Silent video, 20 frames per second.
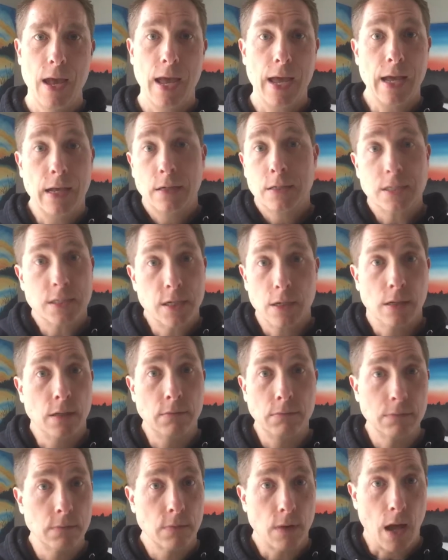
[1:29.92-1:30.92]
And
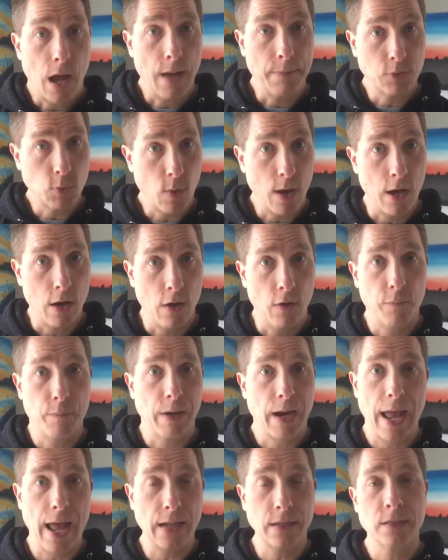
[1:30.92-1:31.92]
still, I'm 12,
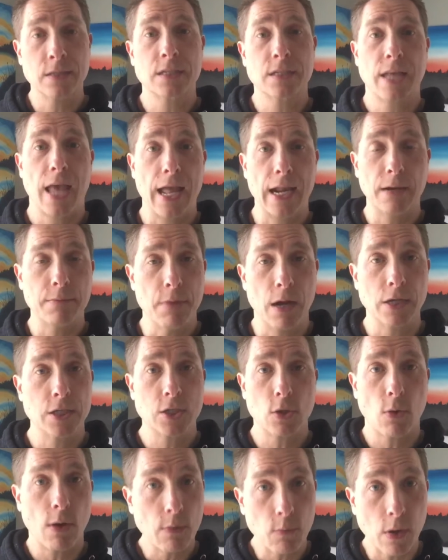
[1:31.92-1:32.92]
but I hadn't skated much,
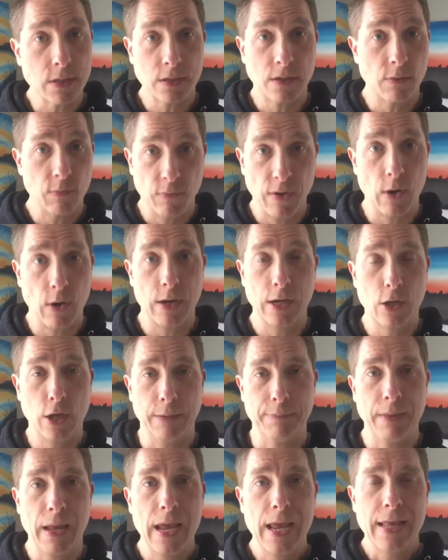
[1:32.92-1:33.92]
so I wasn't very
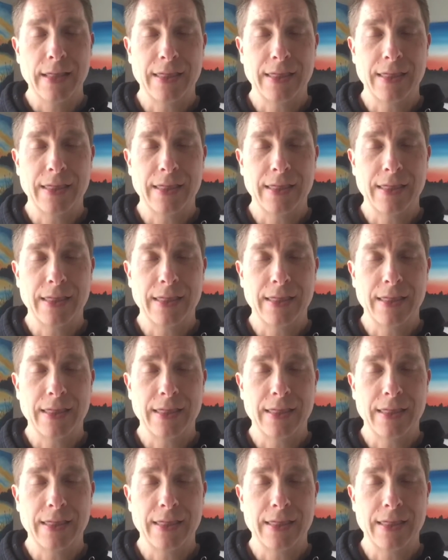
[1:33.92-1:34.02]
good.